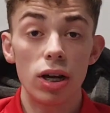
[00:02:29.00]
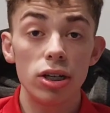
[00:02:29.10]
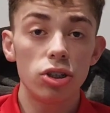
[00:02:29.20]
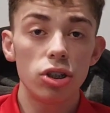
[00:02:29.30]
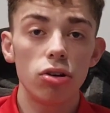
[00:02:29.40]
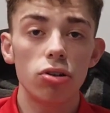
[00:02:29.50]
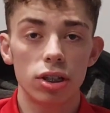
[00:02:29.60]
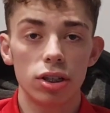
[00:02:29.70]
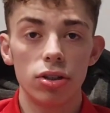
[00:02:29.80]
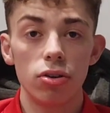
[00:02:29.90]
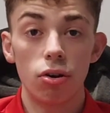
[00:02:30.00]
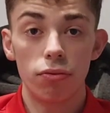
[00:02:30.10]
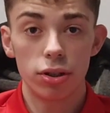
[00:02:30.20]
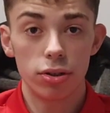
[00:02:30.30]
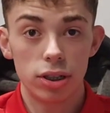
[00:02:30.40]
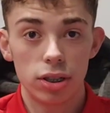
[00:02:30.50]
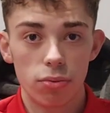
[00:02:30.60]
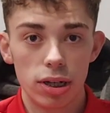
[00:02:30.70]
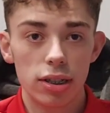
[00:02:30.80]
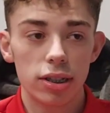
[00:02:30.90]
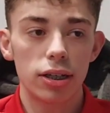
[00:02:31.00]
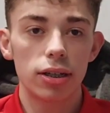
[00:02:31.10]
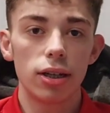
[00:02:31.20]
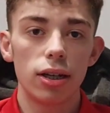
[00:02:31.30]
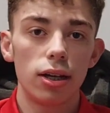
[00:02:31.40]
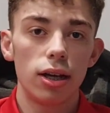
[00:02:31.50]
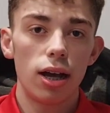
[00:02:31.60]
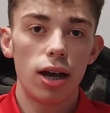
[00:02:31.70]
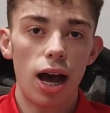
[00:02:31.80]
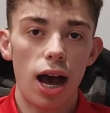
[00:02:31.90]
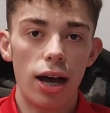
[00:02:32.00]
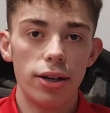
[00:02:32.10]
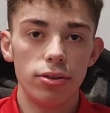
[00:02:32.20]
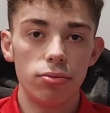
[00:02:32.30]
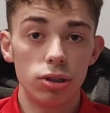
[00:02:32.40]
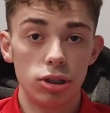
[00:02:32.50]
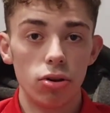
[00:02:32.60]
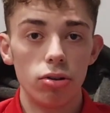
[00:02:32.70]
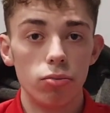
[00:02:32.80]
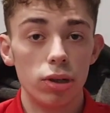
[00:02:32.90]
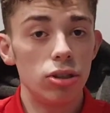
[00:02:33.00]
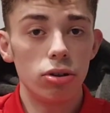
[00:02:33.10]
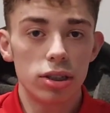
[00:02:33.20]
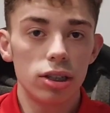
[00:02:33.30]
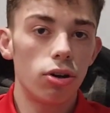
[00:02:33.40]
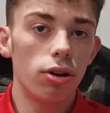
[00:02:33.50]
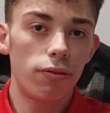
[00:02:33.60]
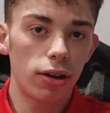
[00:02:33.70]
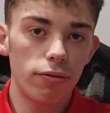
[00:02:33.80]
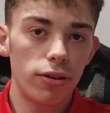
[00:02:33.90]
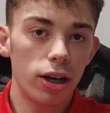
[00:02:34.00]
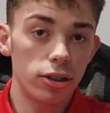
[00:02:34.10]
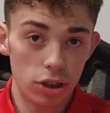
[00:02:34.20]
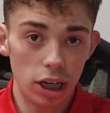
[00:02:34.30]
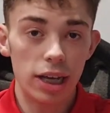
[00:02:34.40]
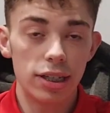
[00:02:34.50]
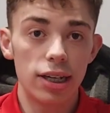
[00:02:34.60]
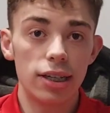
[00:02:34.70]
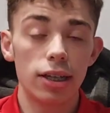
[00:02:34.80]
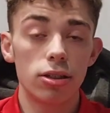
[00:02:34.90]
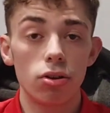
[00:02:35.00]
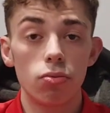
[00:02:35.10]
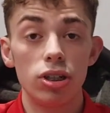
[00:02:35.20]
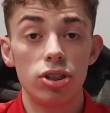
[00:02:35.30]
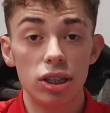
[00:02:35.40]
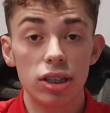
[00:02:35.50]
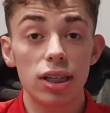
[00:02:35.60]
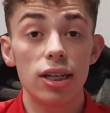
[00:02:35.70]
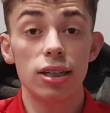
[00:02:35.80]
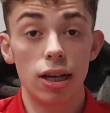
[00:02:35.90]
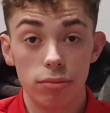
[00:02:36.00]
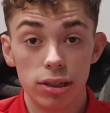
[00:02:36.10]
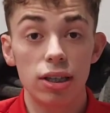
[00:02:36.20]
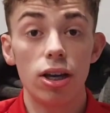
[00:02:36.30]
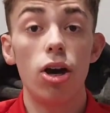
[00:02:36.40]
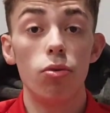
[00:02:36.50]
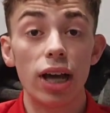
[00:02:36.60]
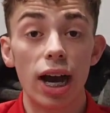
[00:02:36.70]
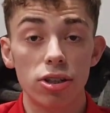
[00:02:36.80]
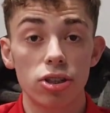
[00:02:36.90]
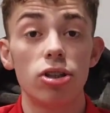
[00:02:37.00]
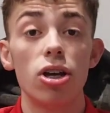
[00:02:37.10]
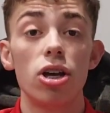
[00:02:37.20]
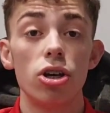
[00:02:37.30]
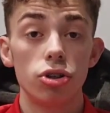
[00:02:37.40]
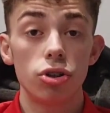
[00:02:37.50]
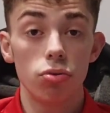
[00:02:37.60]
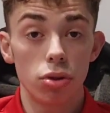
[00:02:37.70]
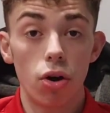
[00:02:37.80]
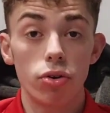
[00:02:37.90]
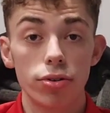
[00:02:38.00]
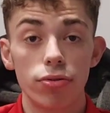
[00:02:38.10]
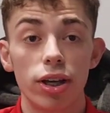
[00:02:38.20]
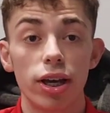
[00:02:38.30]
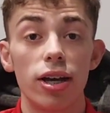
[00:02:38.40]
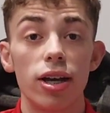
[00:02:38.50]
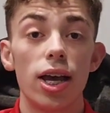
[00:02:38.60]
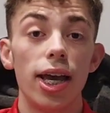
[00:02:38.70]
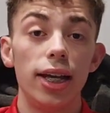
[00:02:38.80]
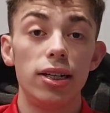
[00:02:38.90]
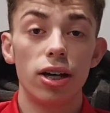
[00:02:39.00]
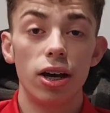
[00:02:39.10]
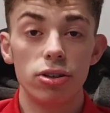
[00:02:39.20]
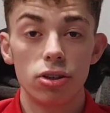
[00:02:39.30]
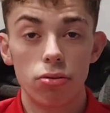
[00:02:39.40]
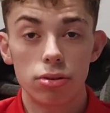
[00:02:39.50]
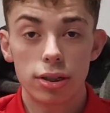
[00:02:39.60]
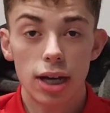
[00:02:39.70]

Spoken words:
when she looks in over them to the window, and we don't see the hooded figure first, she sees it. So when she sees it and we see her reaction to the hooded figure, it turns all